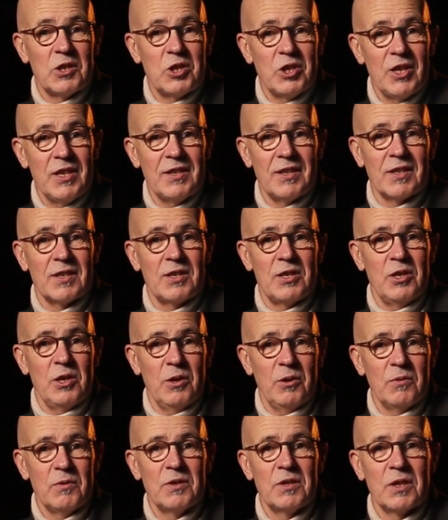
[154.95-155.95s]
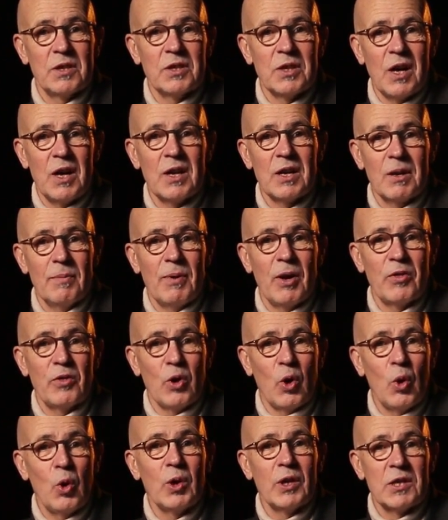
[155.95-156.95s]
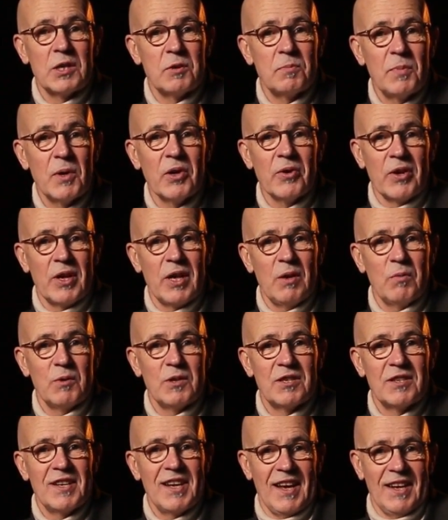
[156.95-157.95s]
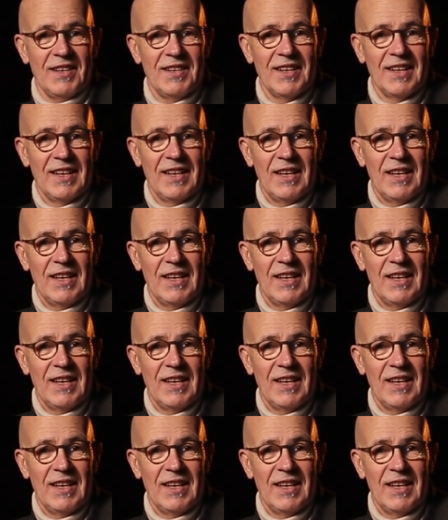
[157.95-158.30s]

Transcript: that Jesus used to talk about the Holy Spirit He would send,